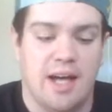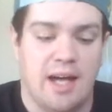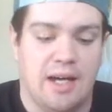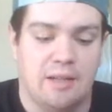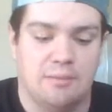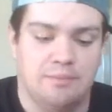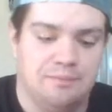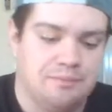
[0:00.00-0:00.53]

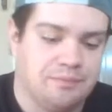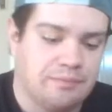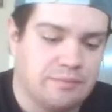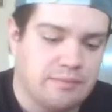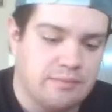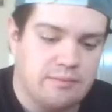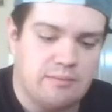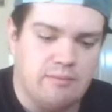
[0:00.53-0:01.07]
I
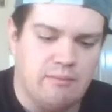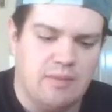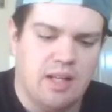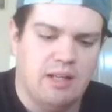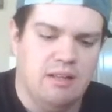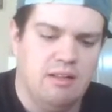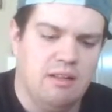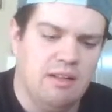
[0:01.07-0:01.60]

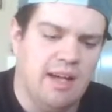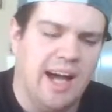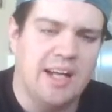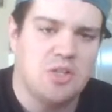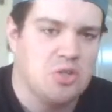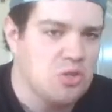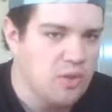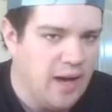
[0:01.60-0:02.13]

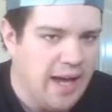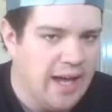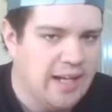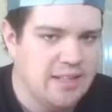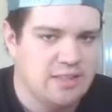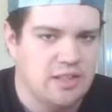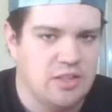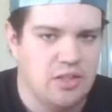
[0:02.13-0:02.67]

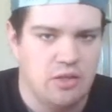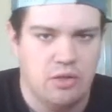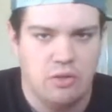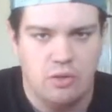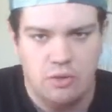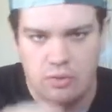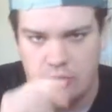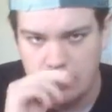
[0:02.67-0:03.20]
tried to
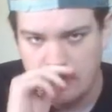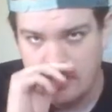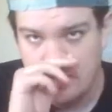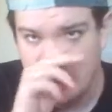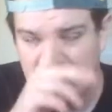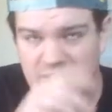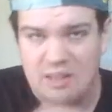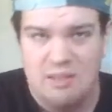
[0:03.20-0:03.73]
do
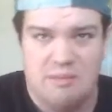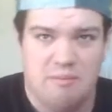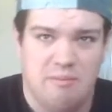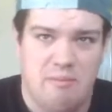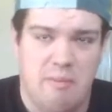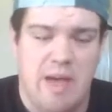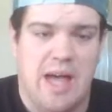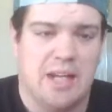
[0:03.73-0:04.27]

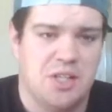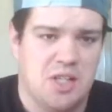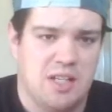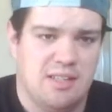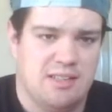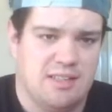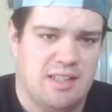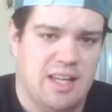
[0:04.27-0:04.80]

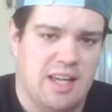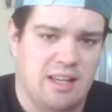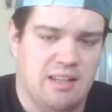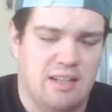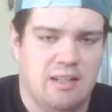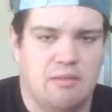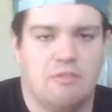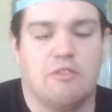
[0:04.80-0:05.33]
matches that,
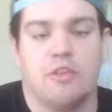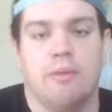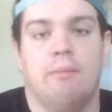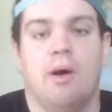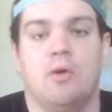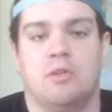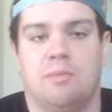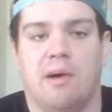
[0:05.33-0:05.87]
for the
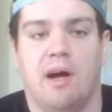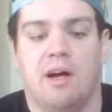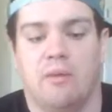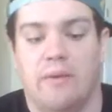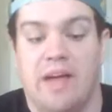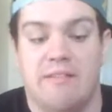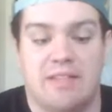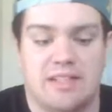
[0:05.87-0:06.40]
most
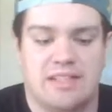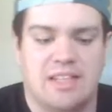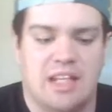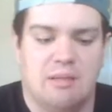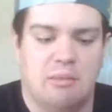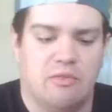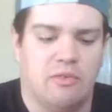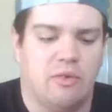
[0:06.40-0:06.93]
part, we haven't
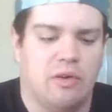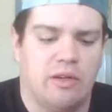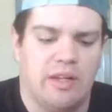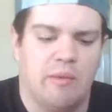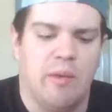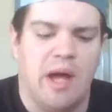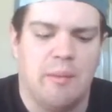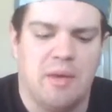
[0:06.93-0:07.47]
seen before.
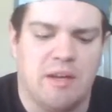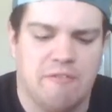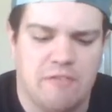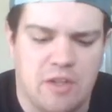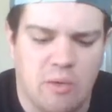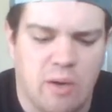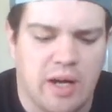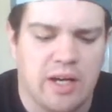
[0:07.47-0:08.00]
There might be a
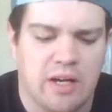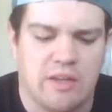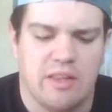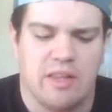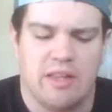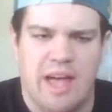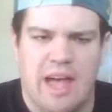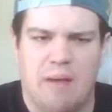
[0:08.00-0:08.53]
few on here
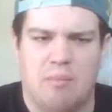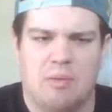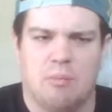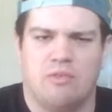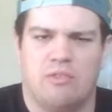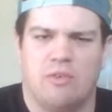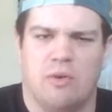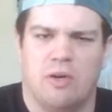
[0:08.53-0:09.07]
that happened
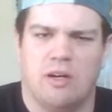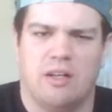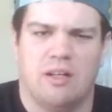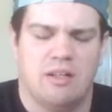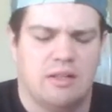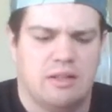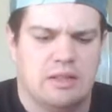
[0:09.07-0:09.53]
before.